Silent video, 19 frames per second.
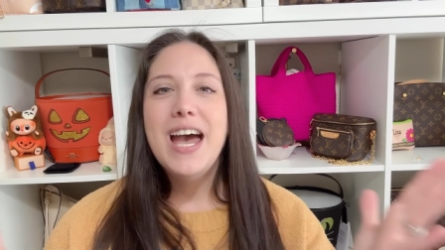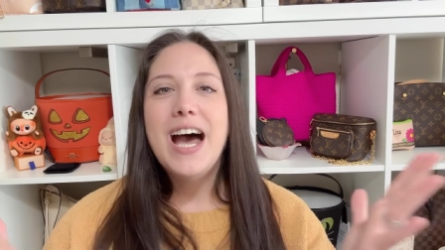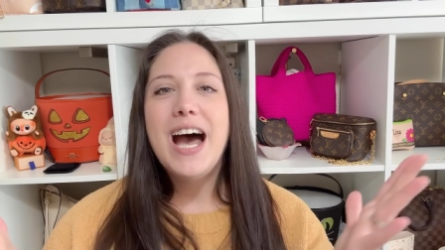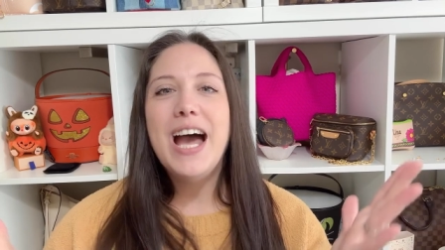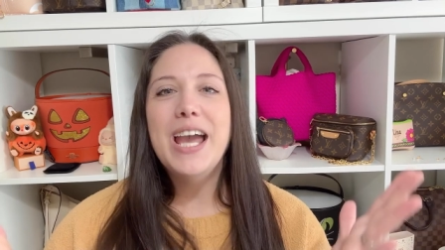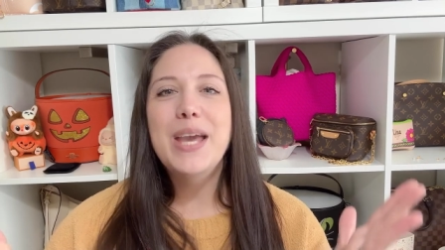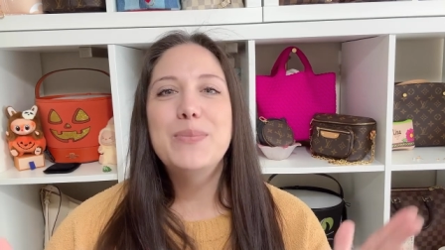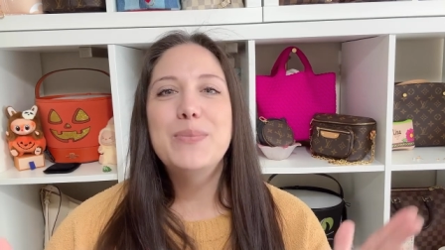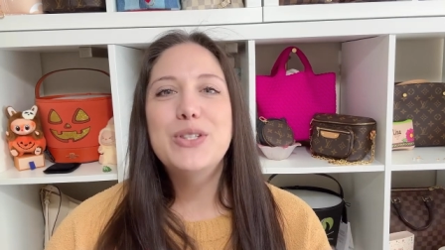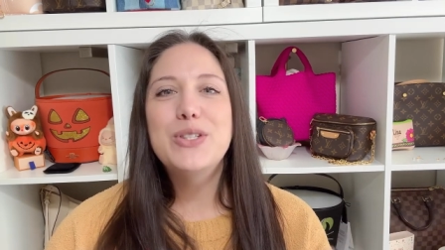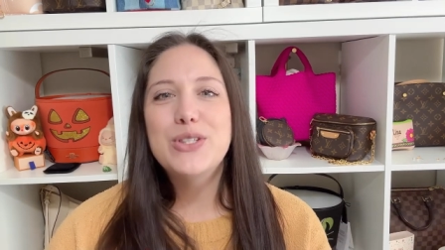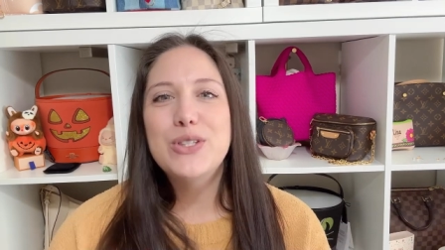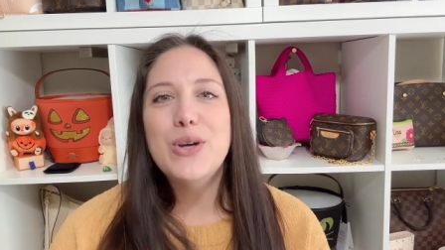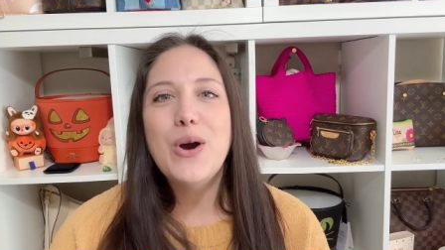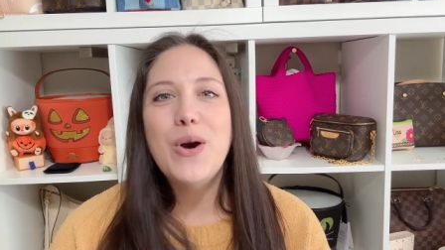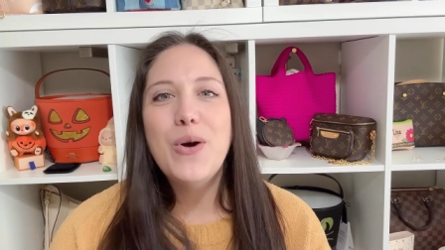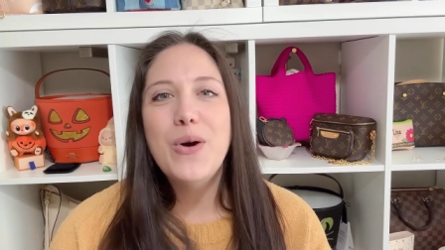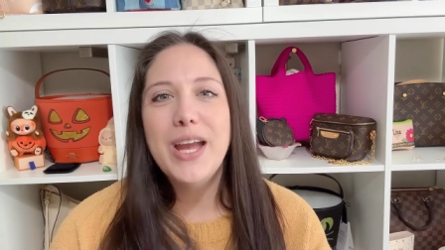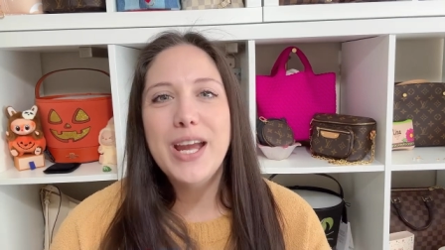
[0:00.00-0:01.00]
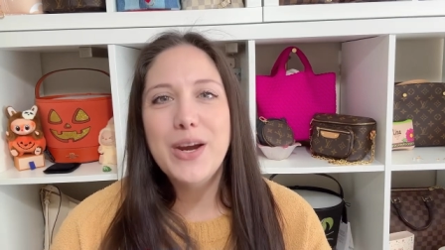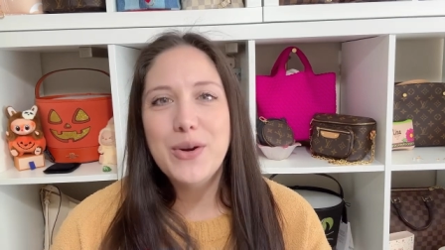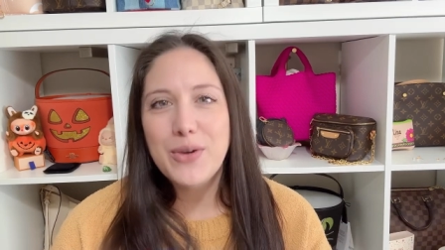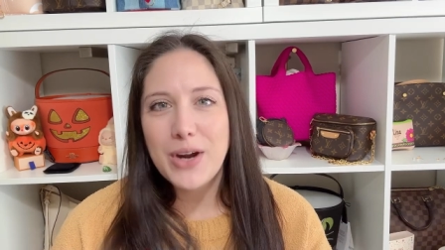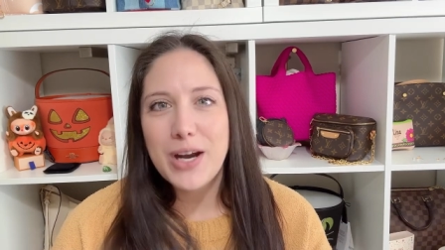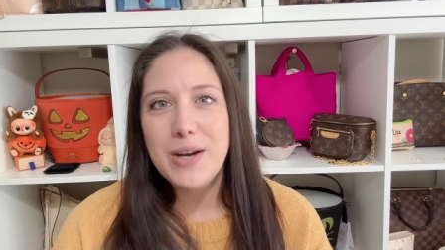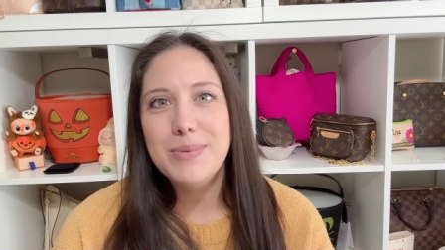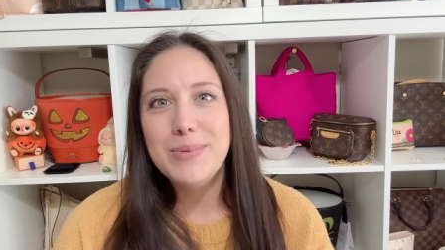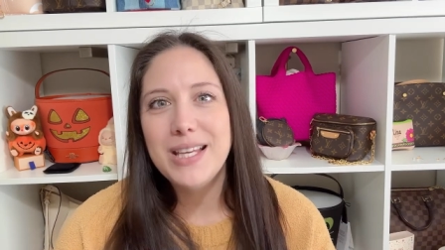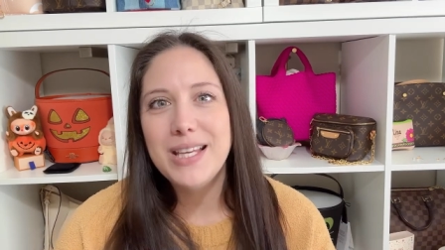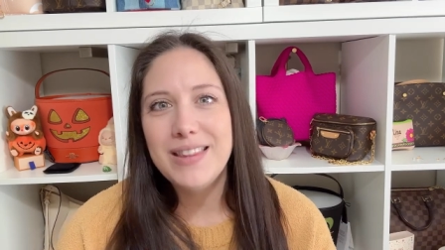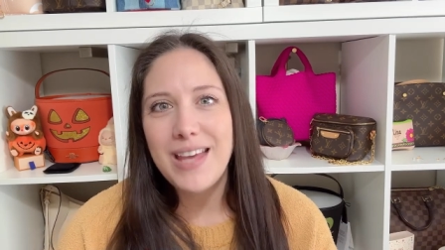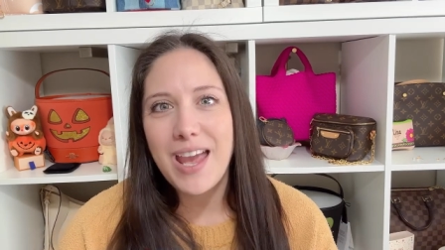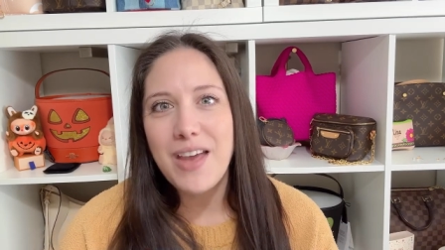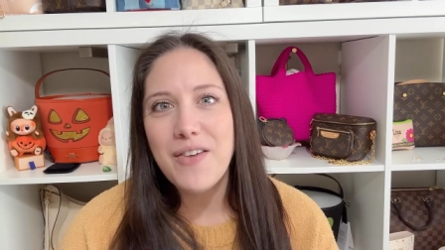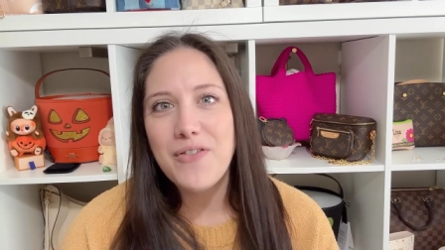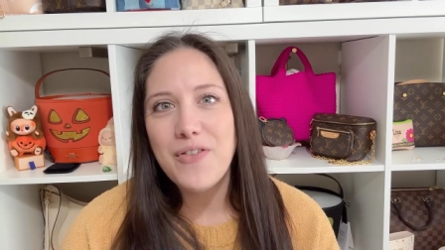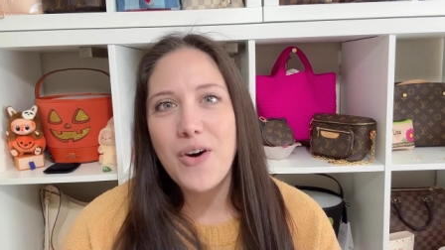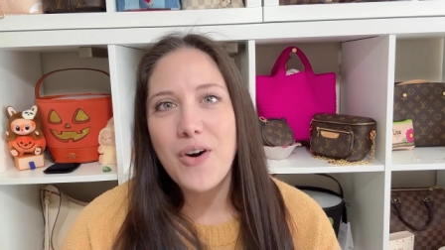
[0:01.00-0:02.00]
I am so incredibly
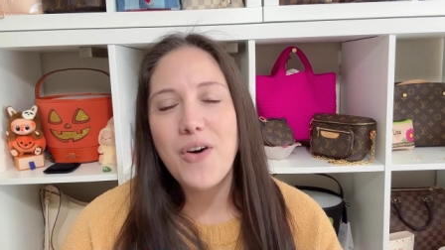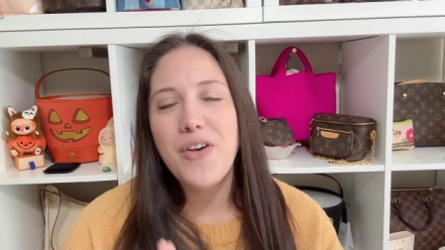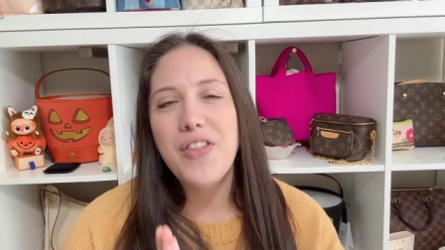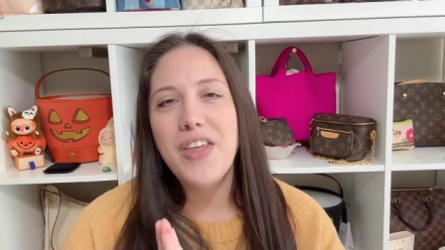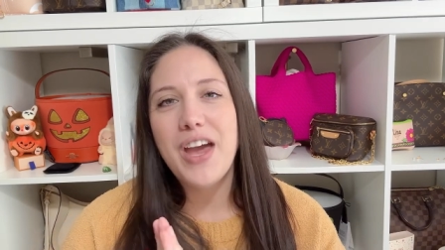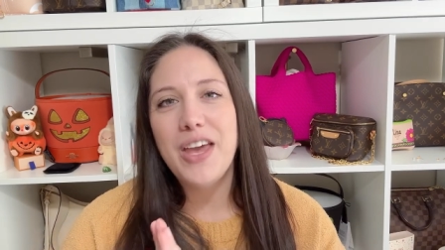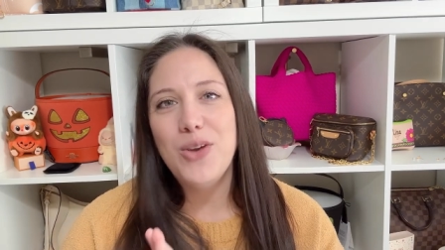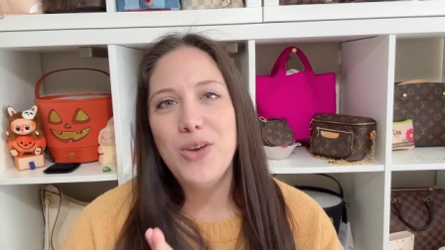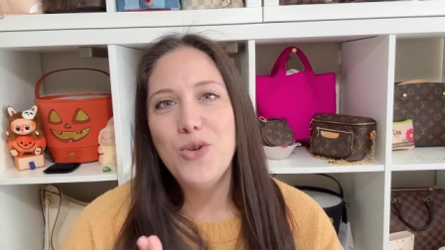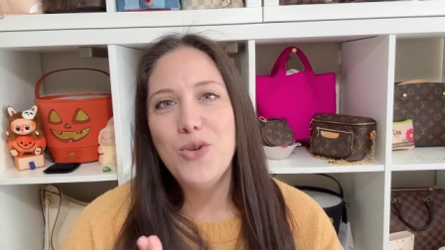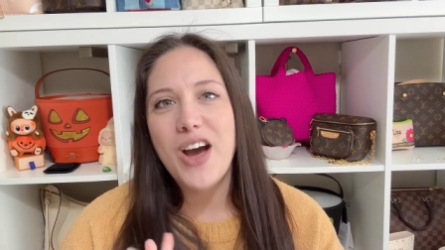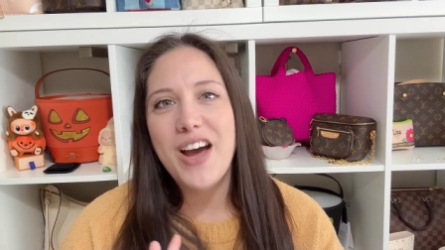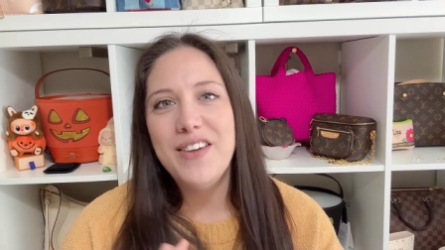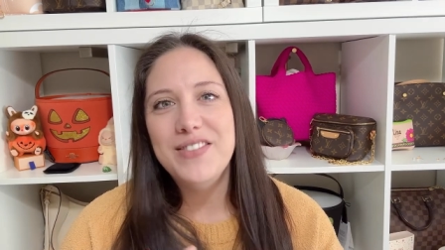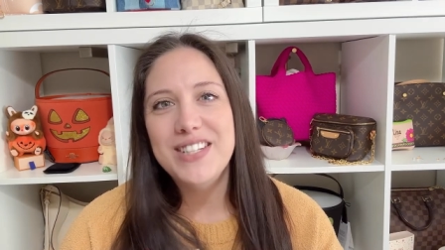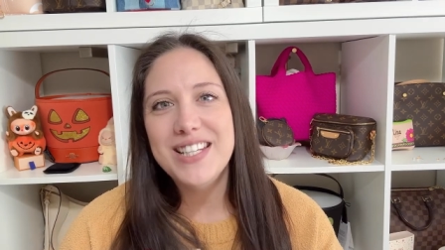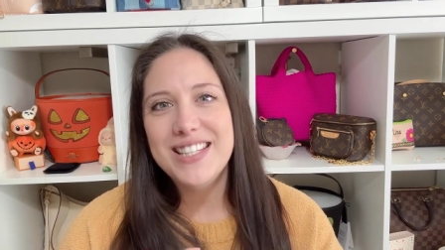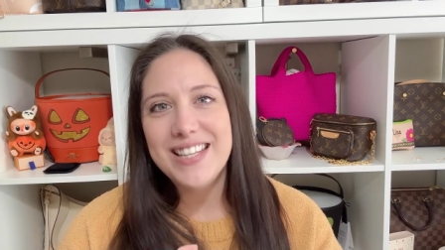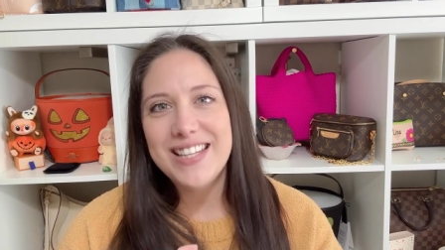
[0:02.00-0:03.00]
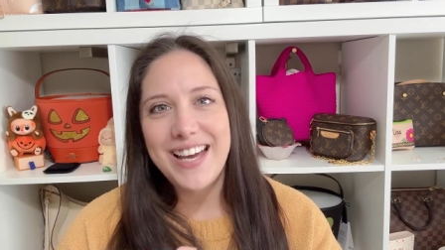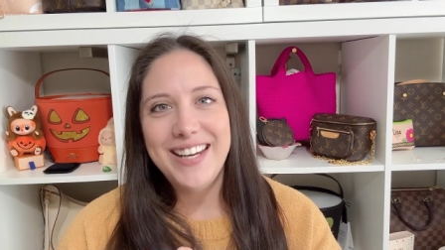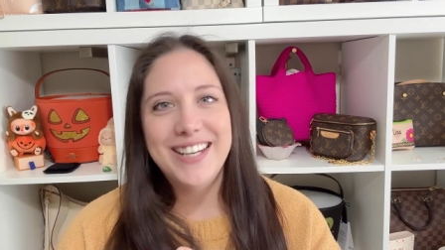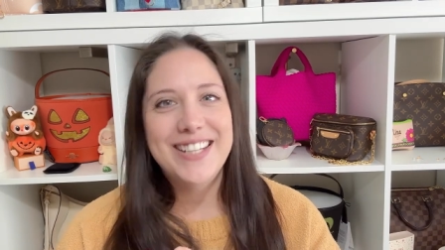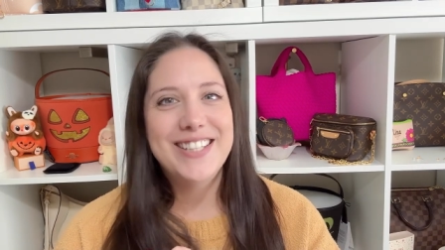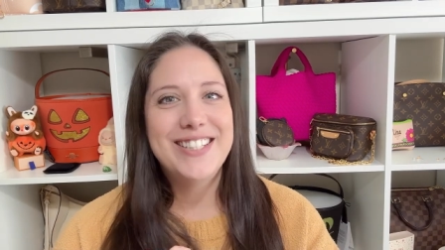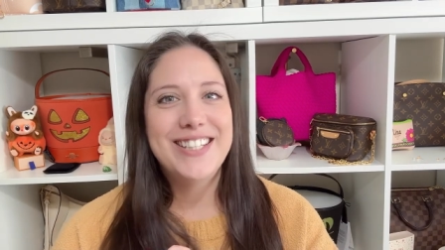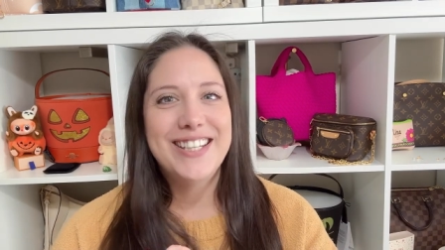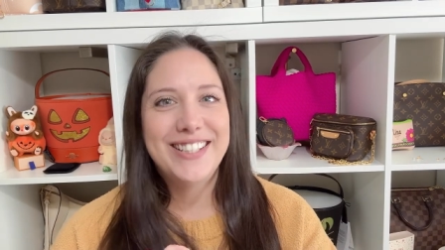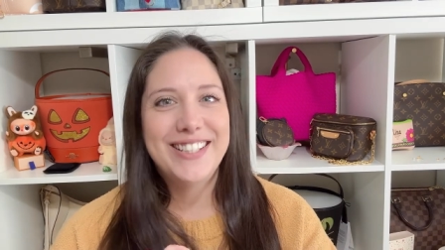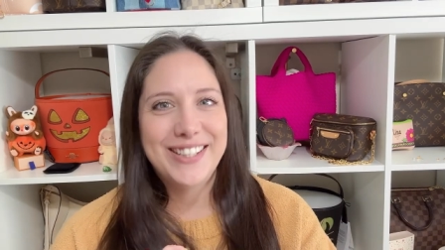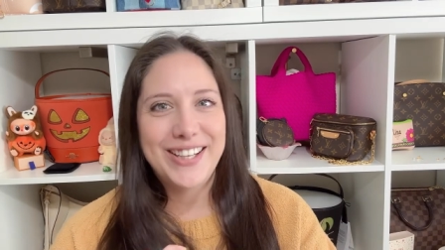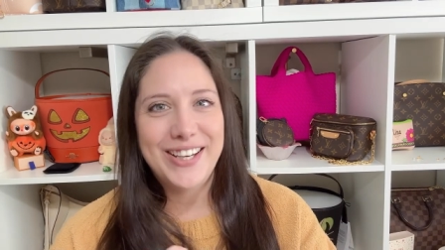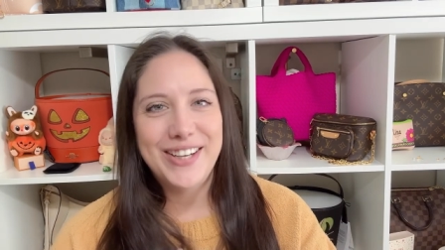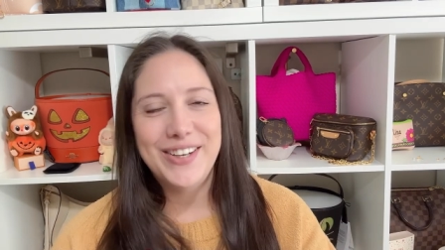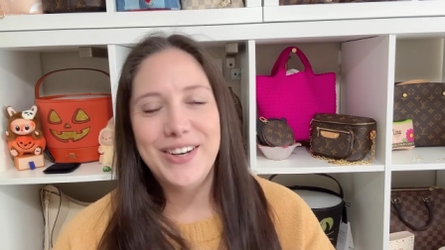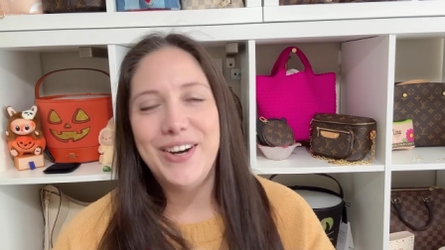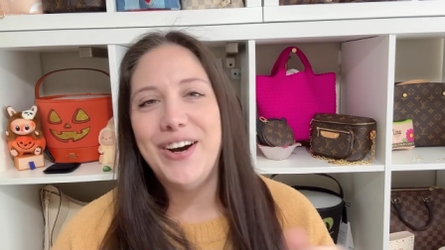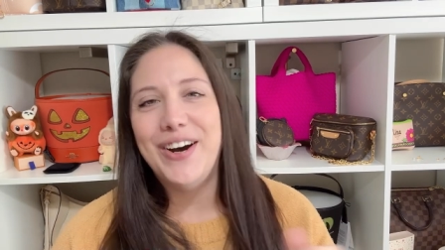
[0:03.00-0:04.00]
thankful that you have decided to
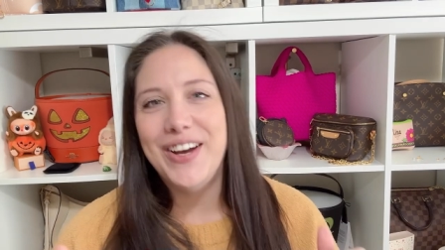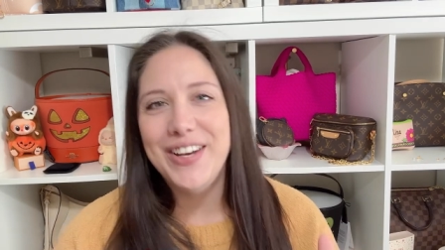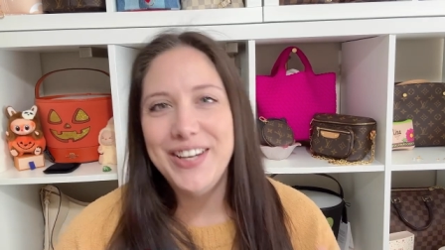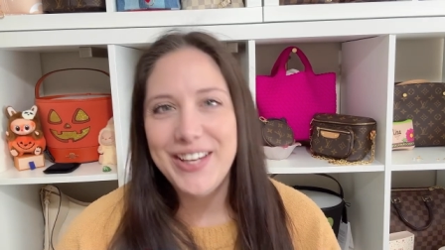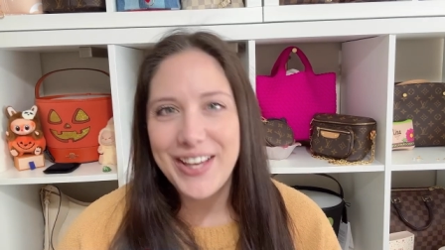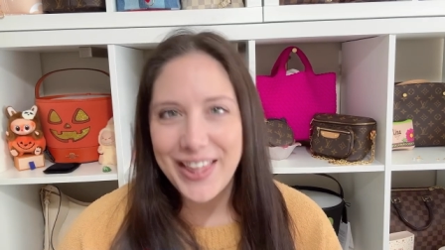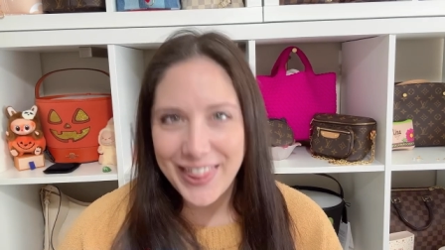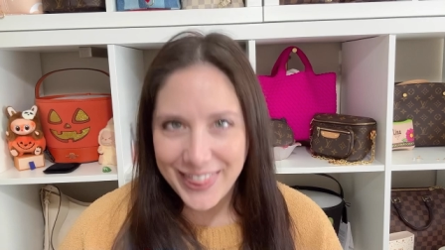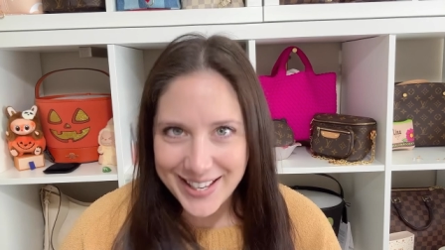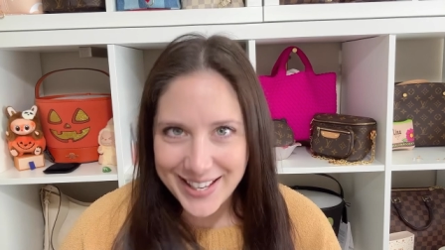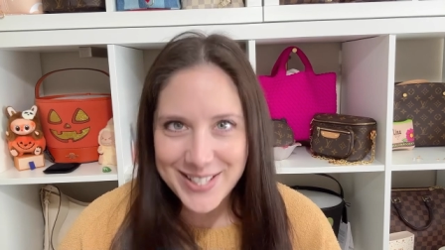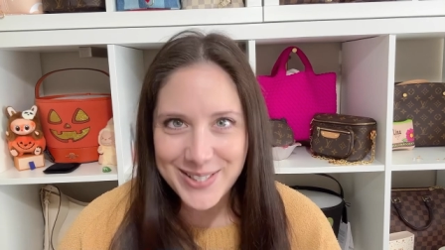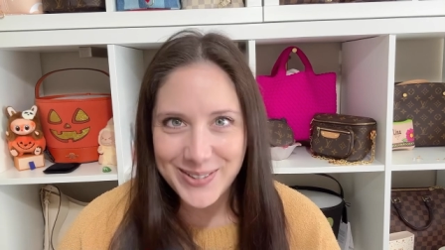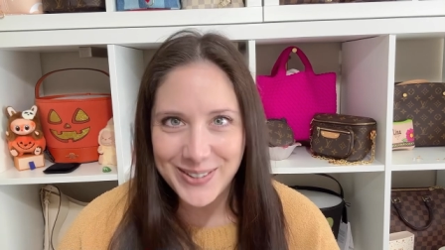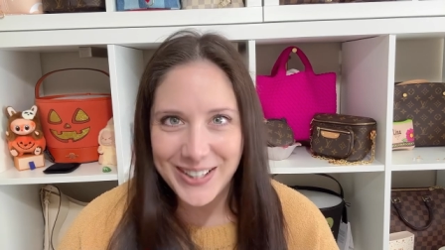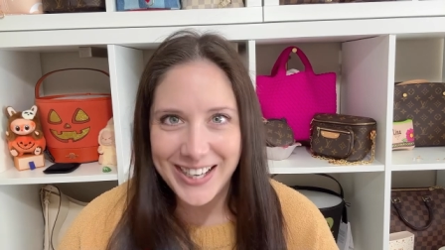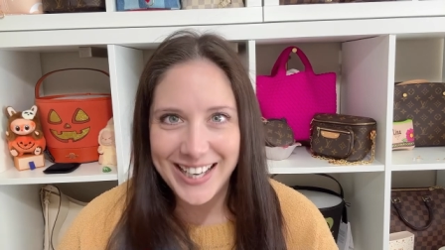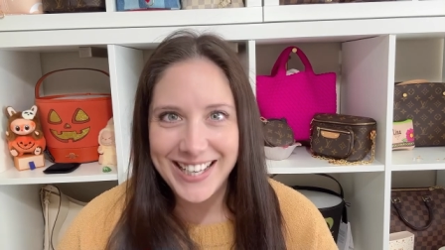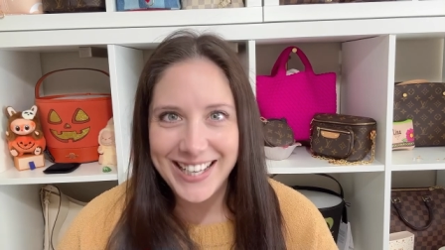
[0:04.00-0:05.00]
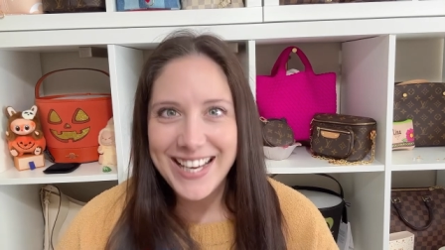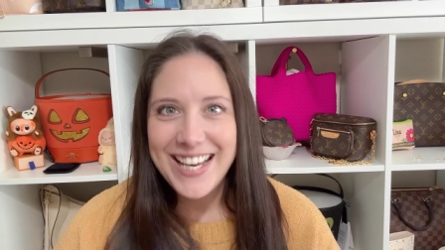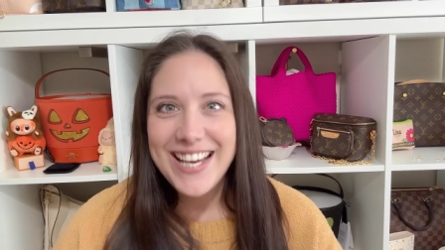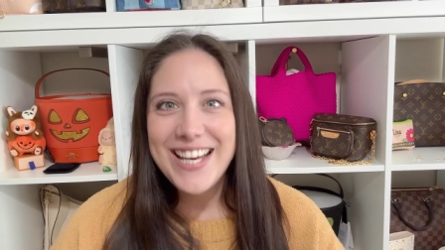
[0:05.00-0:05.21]
click on this one.